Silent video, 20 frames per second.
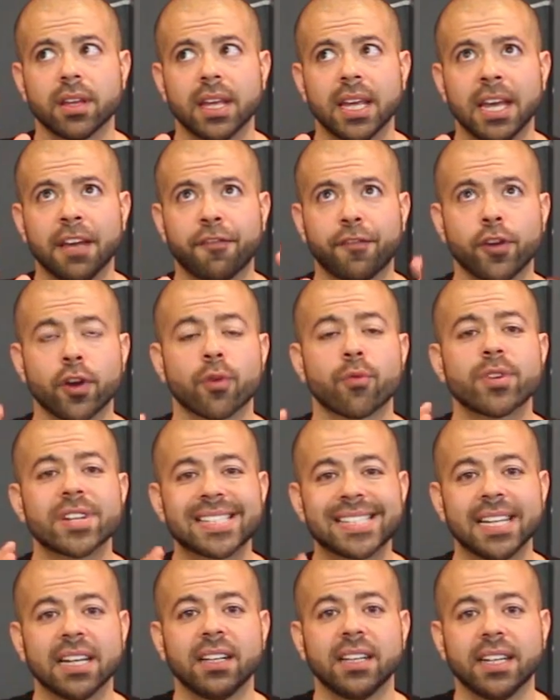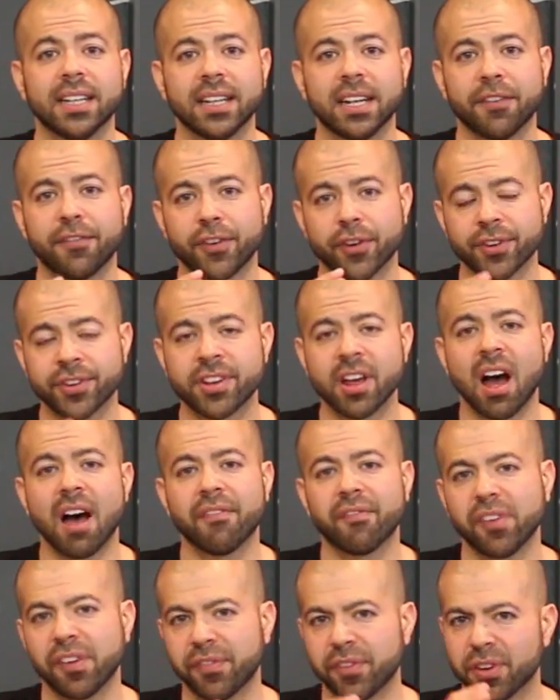if you're resilient, if you're
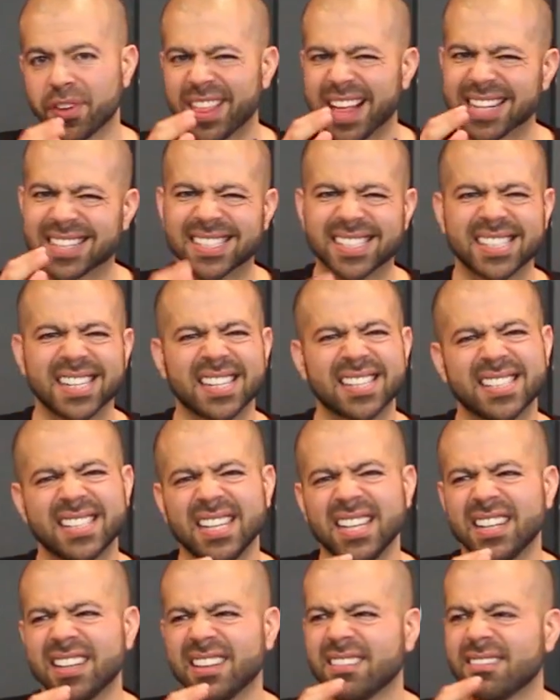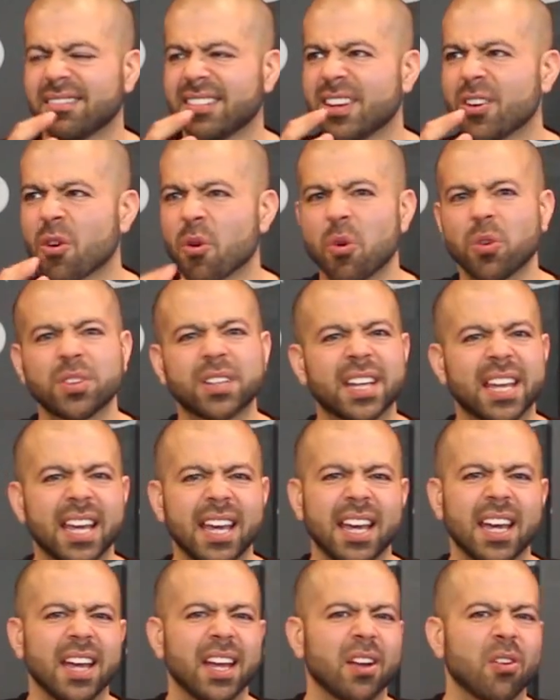tough, if you're that 16-year-old
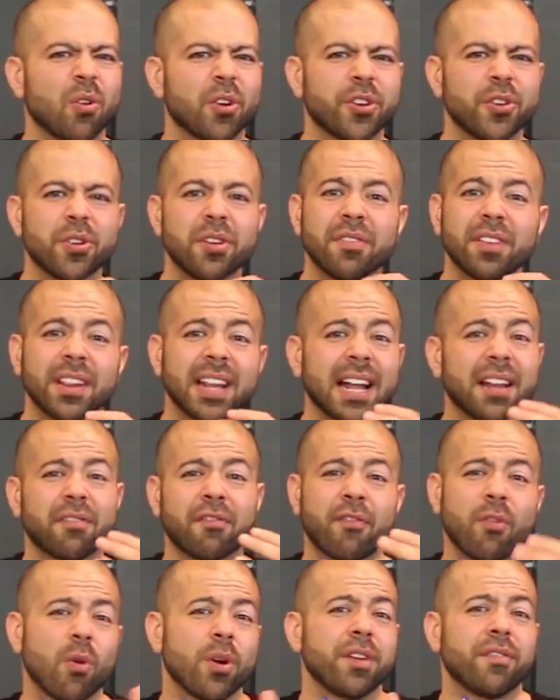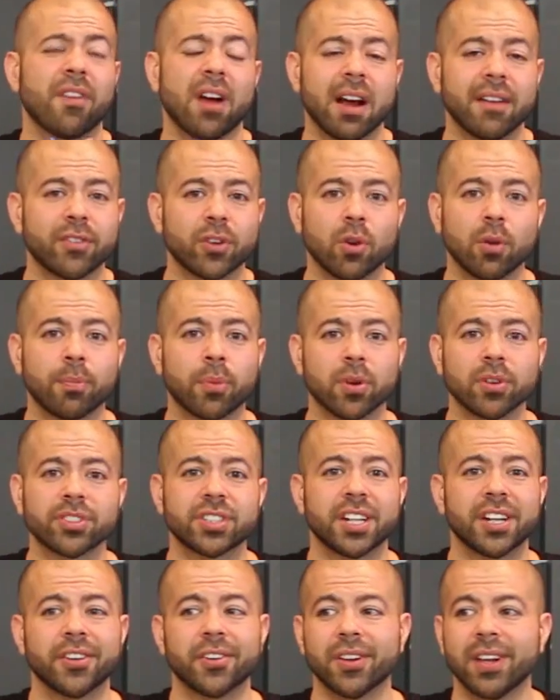kid or you're even that 45-year-old
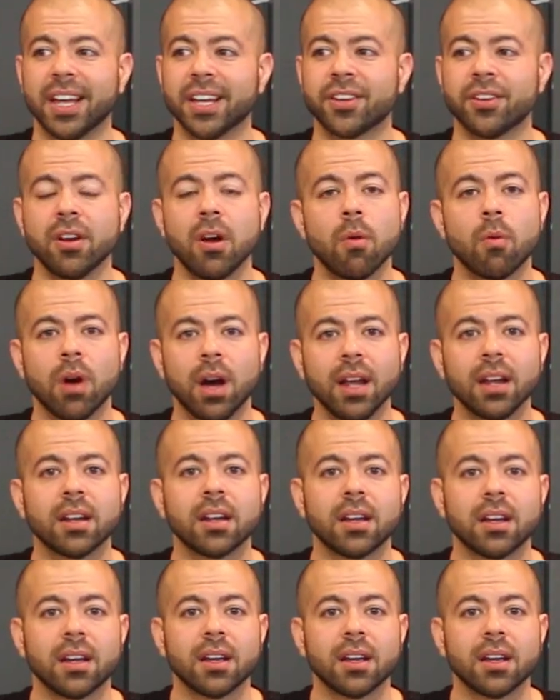person and you're like, you know what?